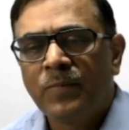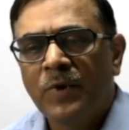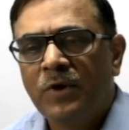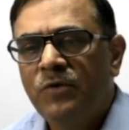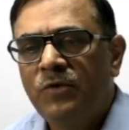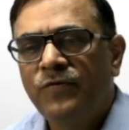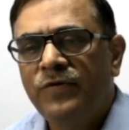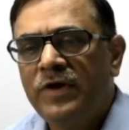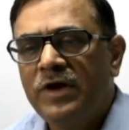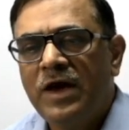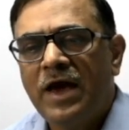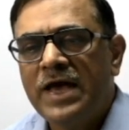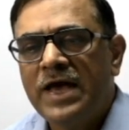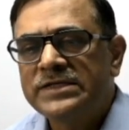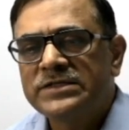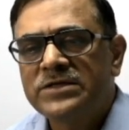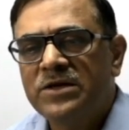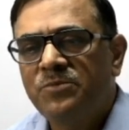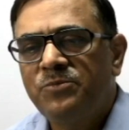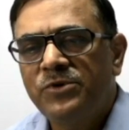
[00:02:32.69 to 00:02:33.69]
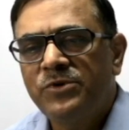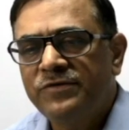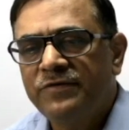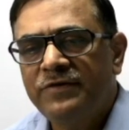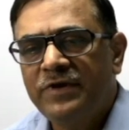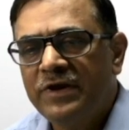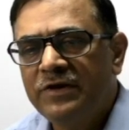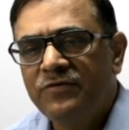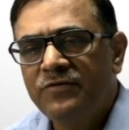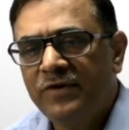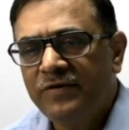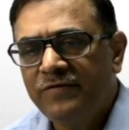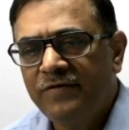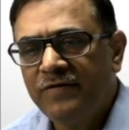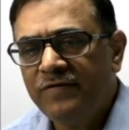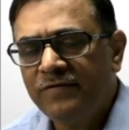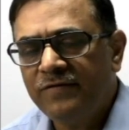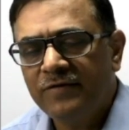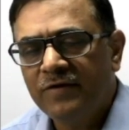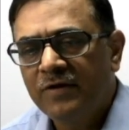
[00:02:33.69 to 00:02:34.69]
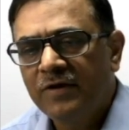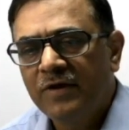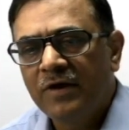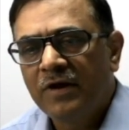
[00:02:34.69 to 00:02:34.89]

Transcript: You see, as temperature increases,